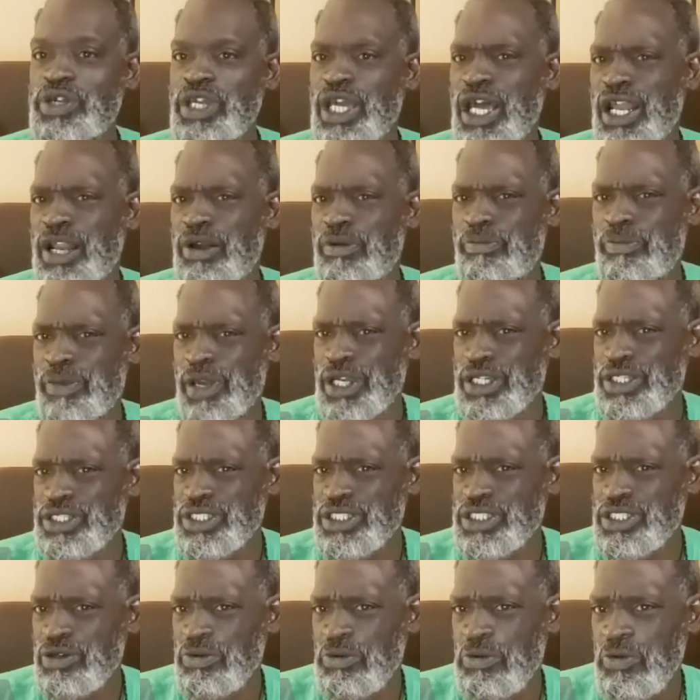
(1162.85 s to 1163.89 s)
We got a
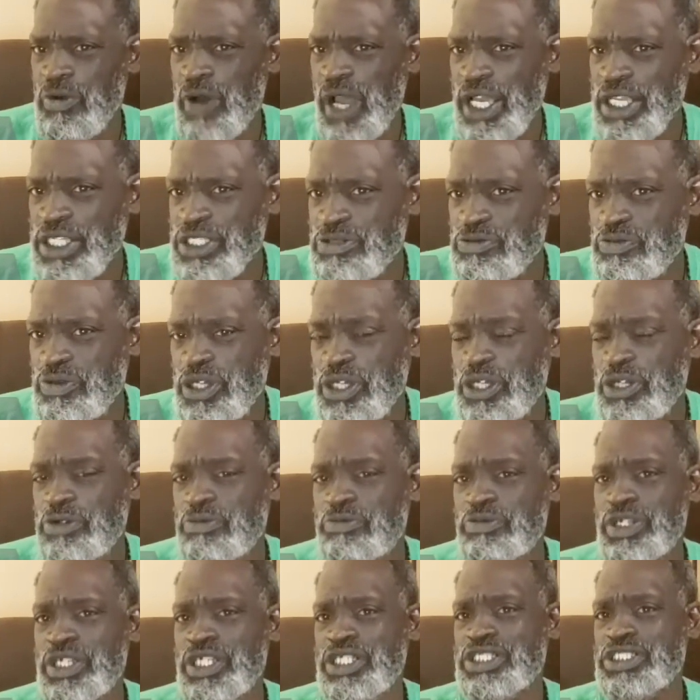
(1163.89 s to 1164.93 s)
major civil rights bill
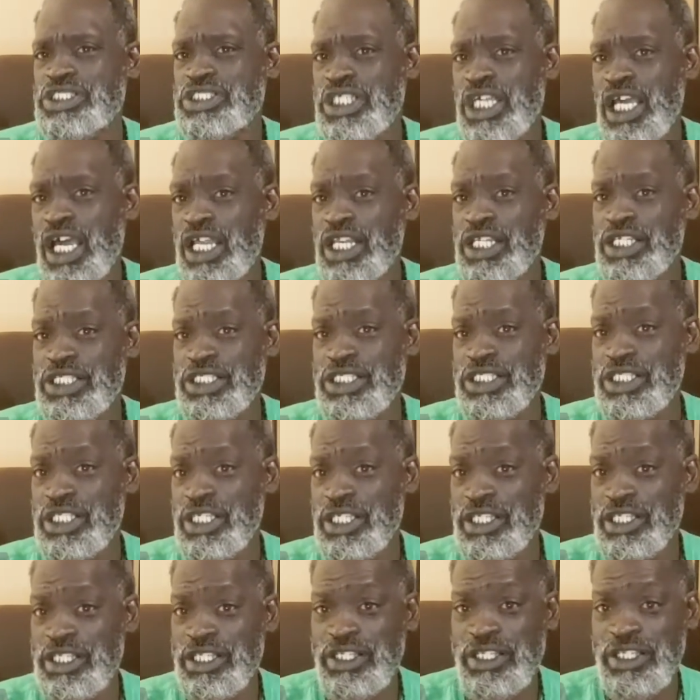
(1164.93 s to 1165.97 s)
being challenged
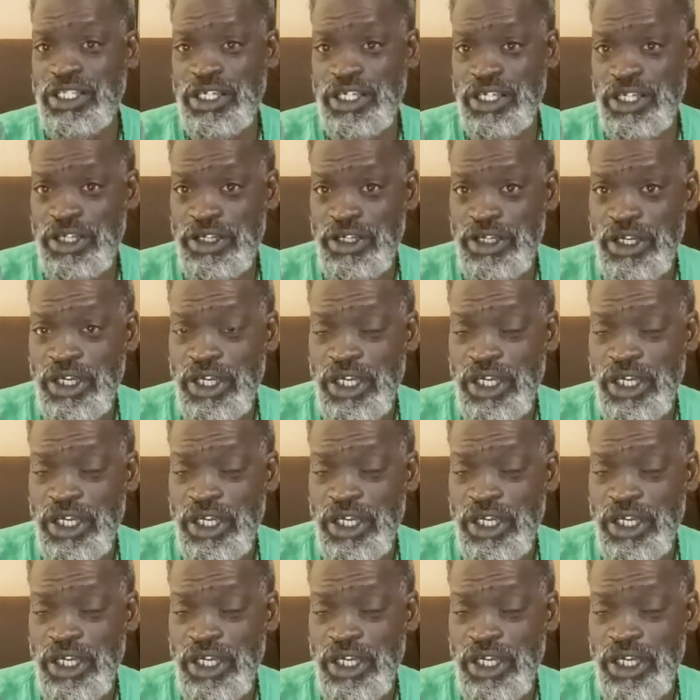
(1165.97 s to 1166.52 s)
in the